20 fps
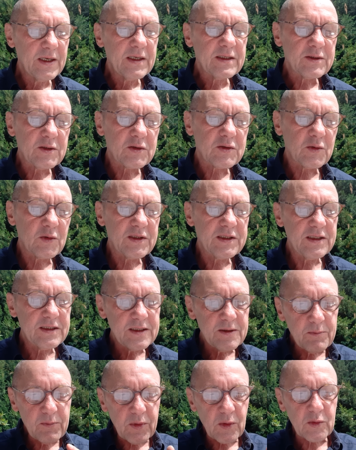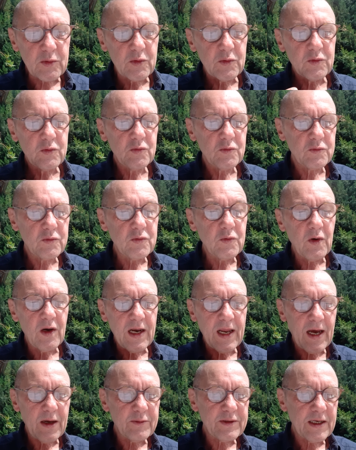So it is important to
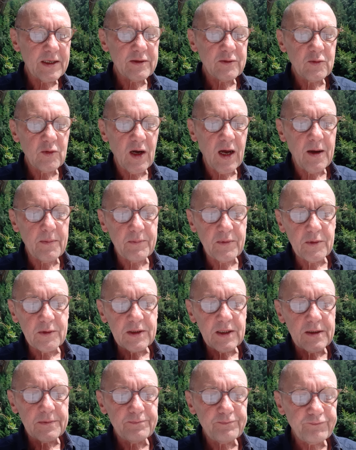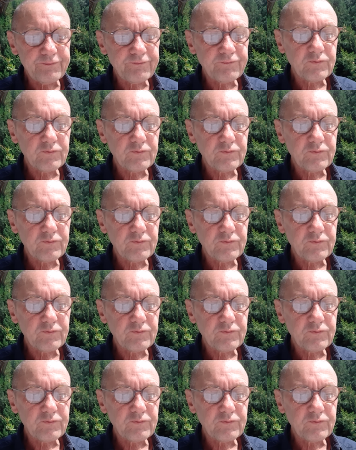allow that to happen.